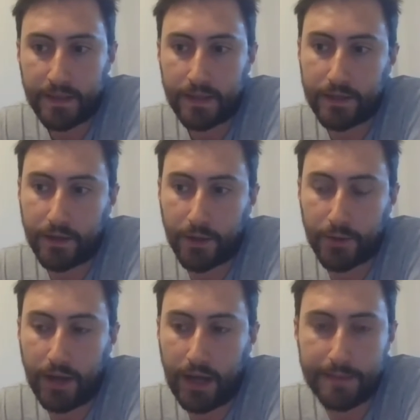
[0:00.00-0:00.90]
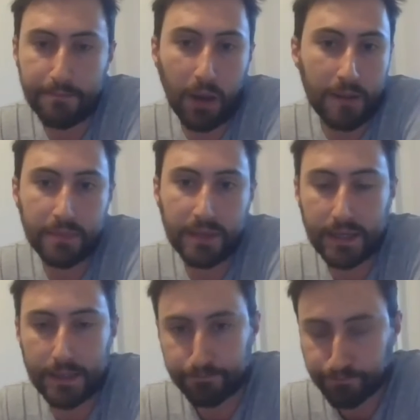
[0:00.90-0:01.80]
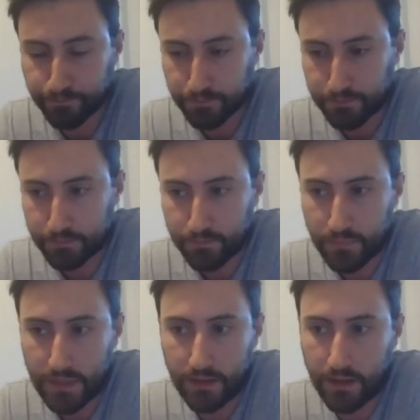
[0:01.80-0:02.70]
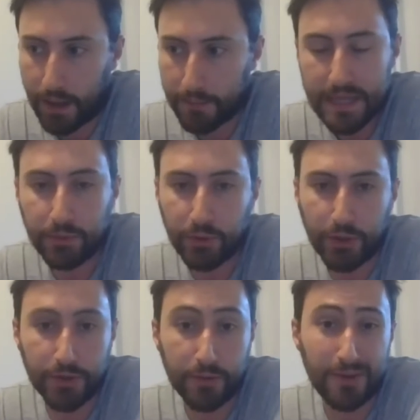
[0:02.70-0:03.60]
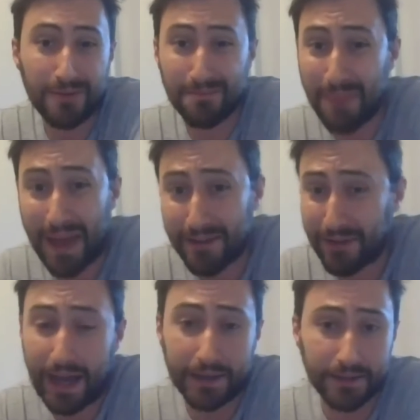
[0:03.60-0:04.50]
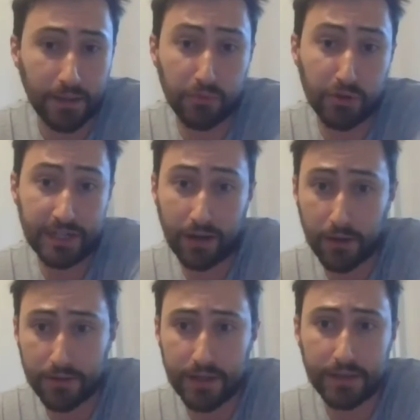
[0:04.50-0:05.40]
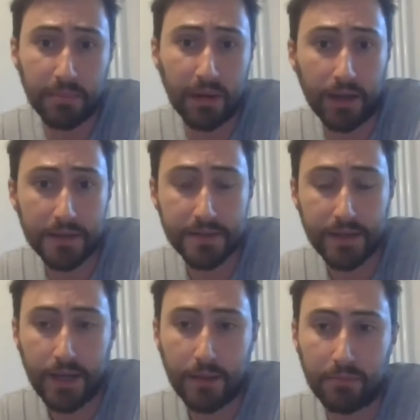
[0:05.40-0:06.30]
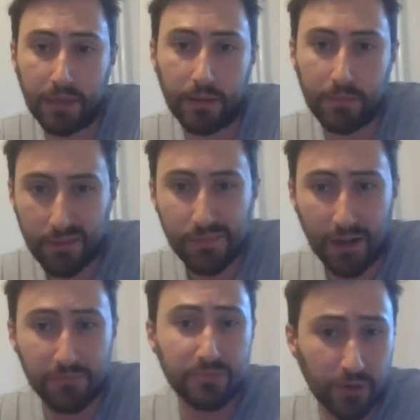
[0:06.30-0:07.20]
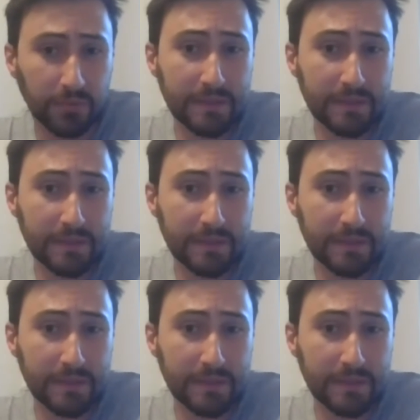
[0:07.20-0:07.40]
You know, it might be people who may have had a bridging loan in the past, but have probably